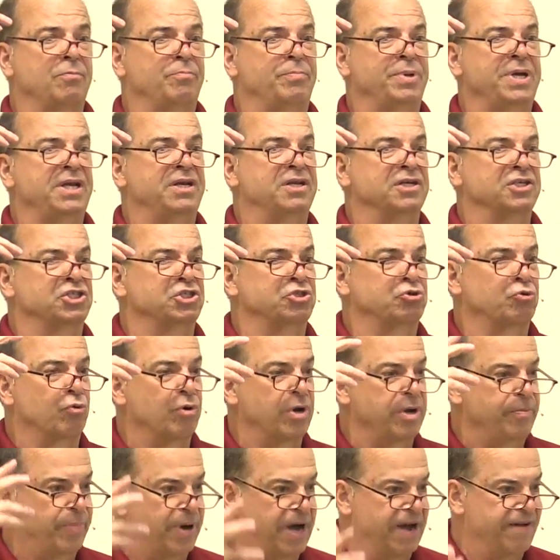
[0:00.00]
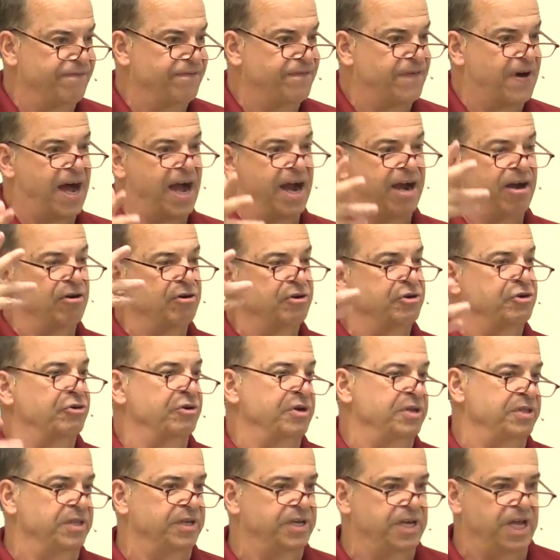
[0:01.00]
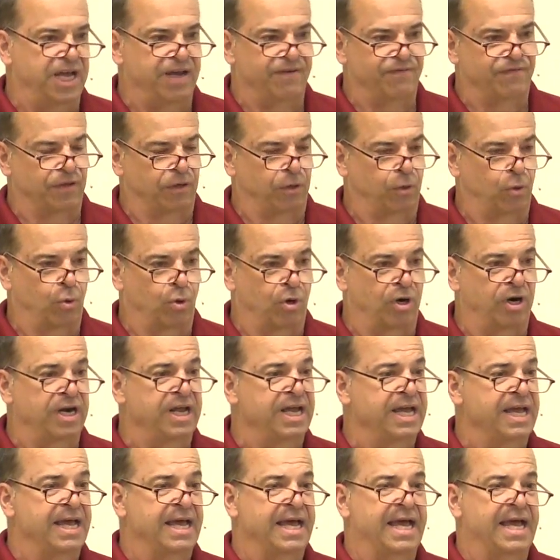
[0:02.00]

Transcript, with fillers: be destroyed by fire during the day of the Lord,